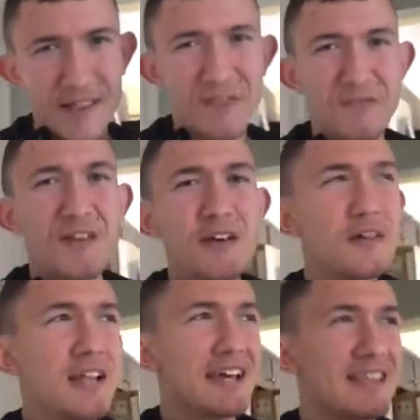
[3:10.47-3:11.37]
They
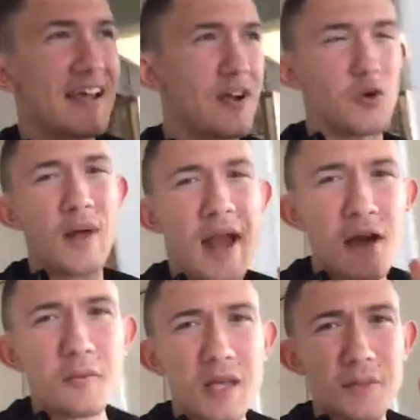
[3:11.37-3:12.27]
feel like they are
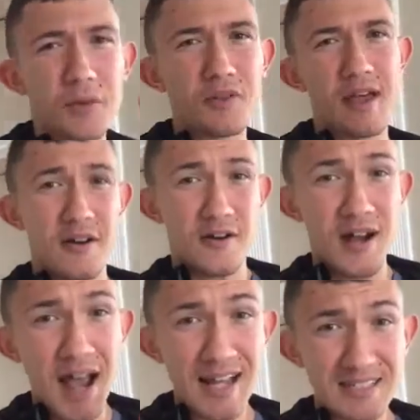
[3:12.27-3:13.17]
around people that are
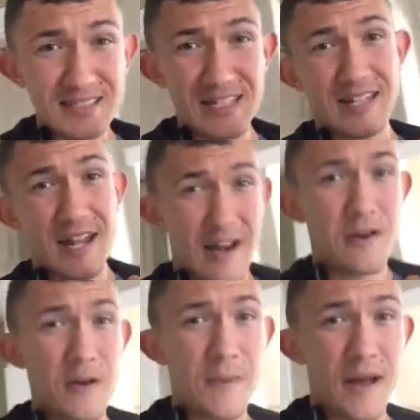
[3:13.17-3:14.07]
nice and
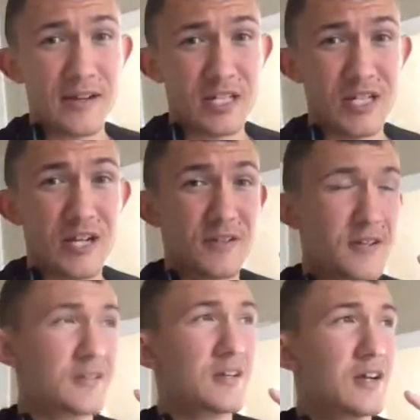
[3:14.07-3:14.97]
care about each
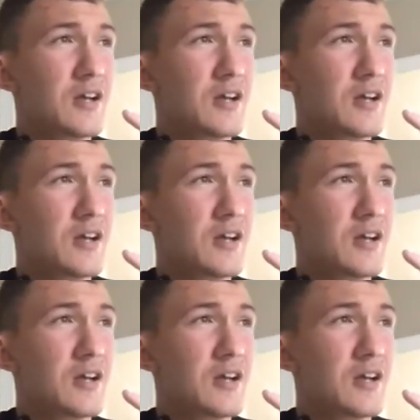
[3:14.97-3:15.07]
other.